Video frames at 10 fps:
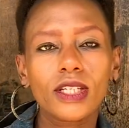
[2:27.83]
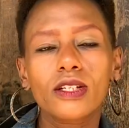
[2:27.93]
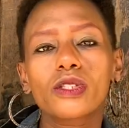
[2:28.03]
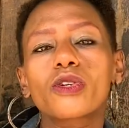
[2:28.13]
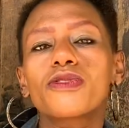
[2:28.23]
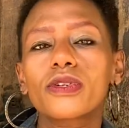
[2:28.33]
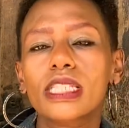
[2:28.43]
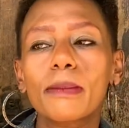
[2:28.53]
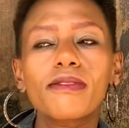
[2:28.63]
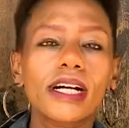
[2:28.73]
So for
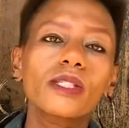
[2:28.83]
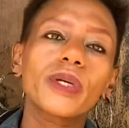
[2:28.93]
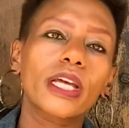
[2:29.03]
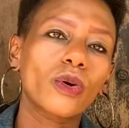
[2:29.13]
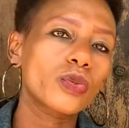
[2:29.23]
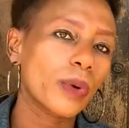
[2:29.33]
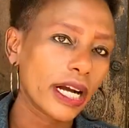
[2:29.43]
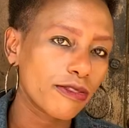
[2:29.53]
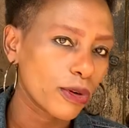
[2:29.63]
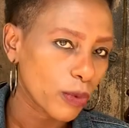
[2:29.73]
some of us, we cannot work
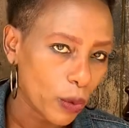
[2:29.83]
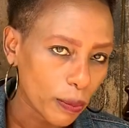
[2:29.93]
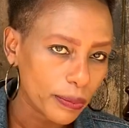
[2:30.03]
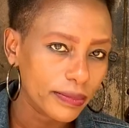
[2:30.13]
from home.